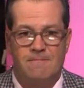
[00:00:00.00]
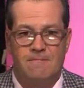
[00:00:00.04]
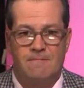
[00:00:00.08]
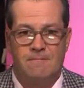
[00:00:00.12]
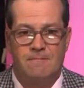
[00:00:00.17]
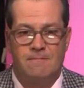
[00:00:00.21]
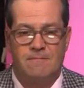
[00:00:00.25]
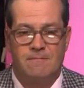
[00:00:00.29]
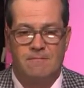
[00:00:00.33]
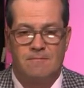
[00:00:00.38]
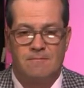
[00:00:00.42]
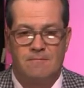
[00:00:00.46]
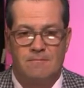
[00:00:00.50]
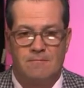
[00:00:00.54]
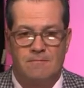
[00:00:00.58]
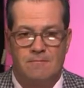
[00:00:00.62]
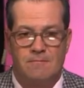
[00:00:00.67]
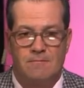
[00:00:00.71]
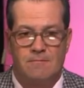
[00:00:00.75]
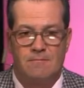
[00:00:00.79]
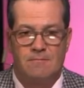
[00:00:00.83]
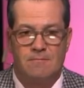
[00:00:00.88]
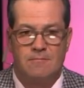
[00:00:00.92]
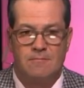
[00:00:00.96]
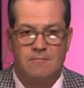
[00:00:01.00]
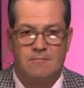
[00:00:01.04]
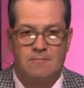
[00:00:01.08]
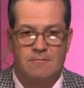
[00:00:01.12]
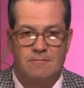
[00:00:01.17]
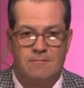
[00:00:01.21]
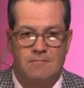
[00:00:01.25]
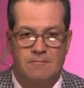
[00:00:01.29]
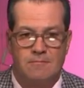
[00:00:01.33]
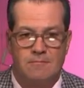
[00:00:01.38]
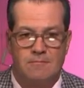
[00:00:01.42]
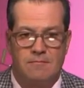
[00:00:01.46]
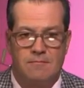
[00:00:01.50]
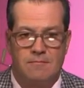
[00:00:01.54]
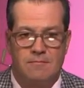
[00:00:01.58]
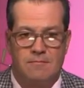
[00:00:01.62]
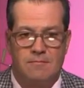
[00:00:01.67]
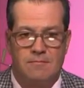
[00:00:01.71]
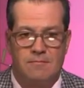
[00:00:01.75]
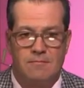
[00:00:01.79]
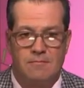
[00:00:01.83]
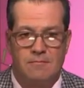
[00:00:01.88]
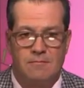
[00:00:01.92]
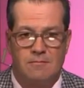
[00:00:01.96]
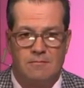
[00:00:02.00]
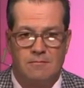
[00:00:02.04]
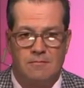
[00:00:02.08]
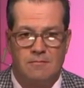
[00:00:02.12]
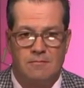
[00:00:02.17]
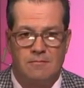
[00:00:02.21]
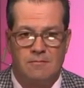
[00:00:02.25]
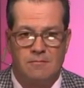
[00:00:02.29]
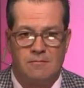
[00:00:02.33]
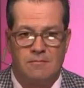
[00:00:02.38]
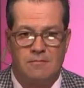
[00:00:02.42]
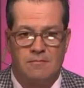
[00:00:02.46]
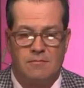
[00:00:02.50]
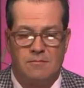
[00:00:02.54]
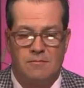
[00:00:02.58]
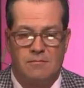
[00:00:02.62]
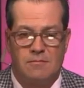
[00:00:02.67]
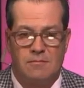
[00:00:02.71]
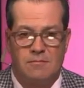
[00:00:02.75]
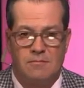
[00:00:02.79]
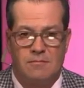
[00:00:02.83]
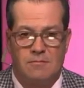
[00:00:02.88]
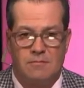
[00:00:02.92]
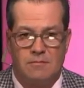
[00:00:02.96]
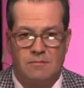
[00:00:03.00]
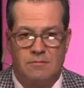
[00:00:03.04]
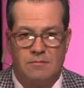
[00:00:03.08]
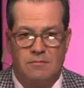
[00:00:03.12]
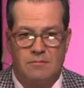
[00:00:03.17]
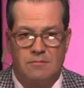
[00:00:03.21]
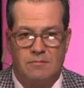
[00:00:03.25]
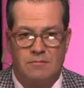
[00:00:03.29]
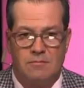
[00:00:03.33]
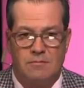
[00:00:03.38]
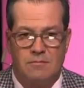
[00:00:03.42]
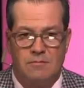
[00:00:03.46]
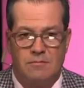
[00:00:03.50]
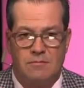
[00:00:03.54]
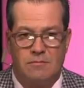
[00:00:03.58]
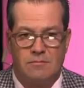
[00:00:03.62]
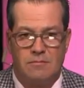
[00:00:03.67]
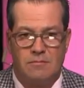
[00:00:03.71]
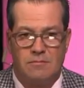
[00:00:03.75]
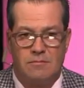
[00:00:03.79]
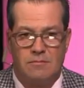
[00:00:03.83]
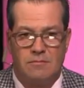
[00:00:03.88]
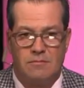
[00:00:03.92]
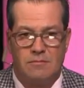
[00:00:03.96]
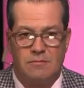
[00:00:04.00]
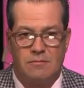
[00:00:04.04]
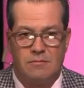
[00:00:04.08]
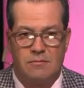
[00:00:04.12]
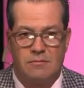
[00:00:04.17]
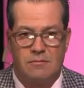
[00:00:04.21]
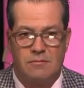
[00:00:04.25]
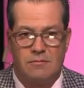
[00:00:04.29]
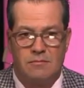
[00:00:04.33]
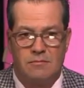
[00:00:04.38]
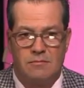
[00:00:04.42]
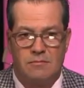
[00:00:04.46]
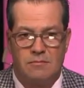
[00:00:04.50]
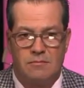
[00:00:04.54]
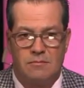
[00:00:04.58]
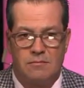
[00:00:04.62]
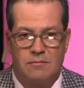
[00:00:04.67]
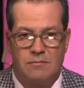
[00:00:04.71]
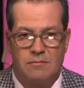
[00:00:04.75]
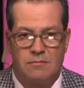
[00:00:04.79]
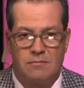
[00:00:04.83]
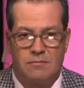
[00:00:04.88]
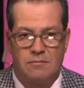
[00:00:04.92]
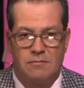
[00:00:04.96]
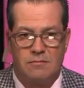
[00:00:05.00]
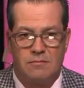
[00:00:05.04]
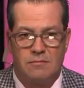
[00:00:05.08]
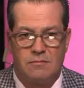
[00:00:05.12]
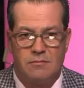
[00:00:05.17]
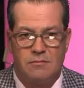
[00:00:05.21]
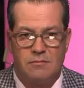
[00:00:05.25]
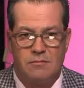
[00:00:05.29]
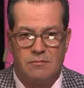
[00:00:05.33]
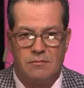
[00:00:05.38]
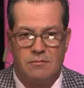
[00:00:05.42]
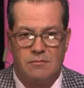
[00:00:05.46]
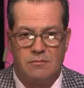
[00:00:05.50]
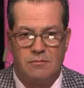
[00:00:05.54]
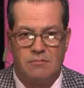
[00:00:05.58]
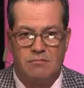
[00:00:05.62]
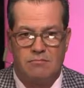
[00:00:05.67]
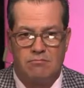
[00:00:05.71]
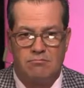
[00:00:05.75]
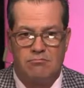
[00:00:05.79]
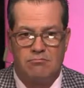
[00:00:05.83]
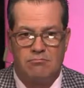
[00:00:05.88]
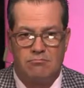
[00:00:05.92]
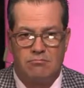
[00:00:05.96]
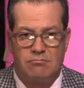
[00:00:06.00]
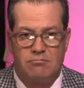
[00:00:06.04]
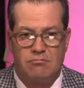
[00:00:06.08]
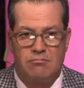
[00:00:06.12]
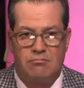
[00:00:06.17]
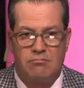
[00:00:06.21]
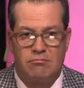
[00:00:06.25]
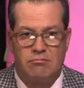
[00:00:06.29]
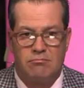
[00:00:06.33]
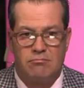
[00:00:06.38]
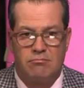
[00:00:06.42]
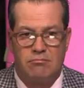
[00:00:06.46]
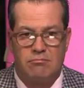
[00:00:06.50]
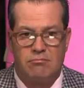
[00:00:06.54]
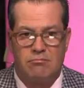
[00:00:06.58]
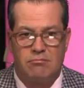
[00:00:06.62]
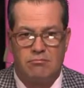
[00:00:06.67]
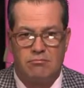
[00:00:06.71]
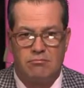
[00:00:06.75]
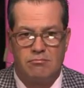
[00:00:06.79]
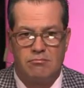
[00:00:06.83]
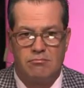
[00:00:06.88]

[no speech]